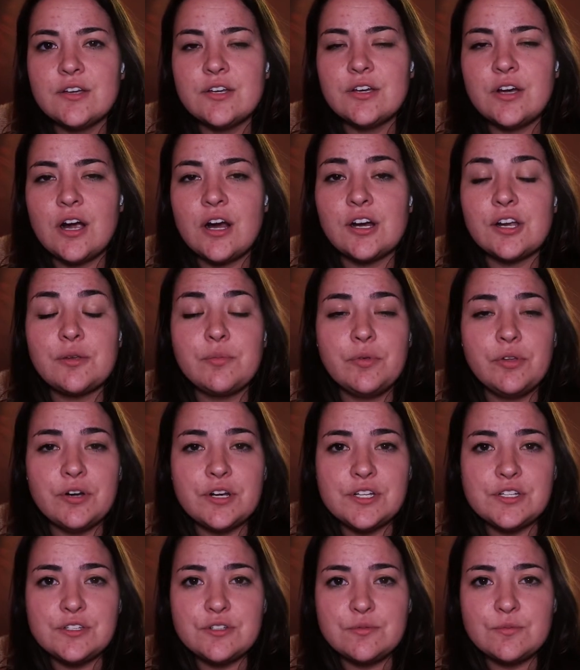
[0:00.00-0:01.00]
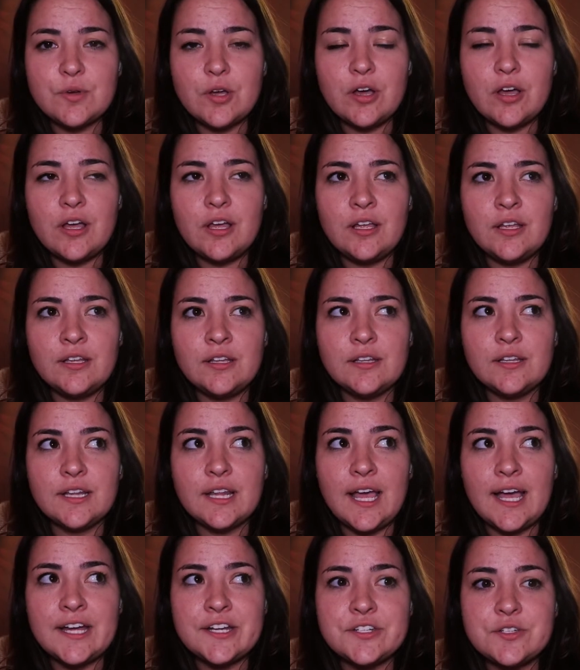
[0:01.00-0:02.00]
our community Zoom call
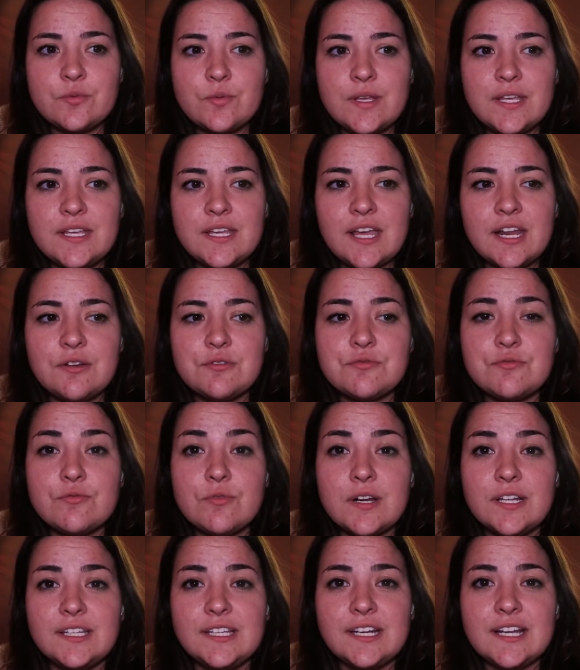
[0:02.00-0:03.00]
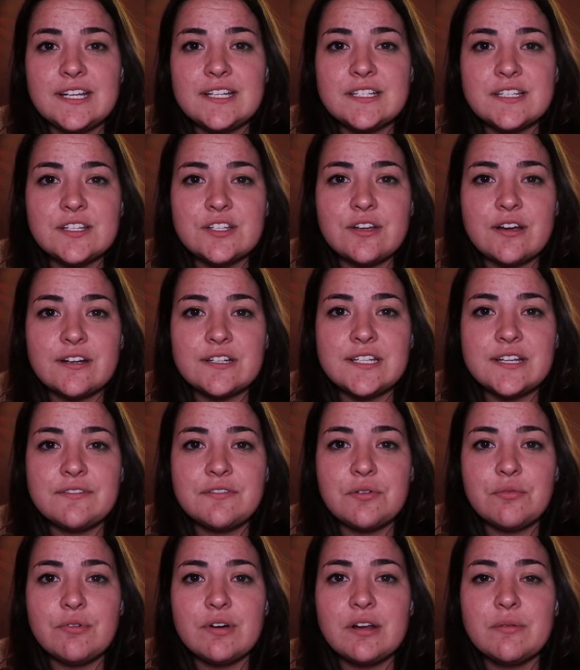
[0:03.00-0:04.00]
last week, and it was really nice to talk to
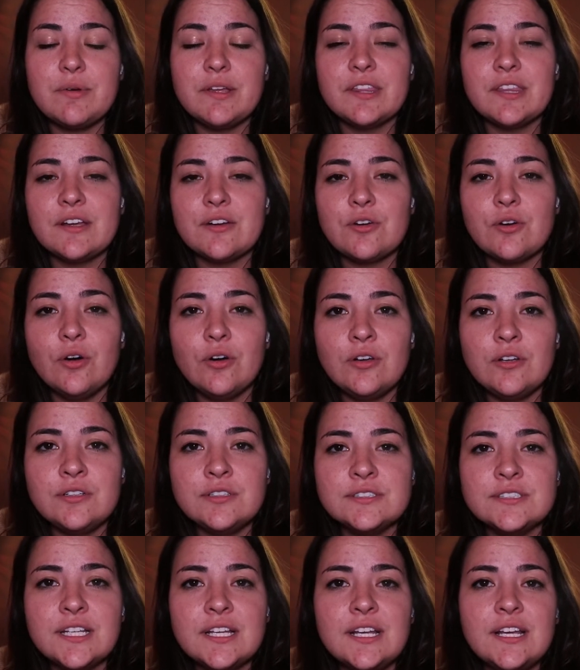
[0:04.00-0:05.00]
everyone about their goals,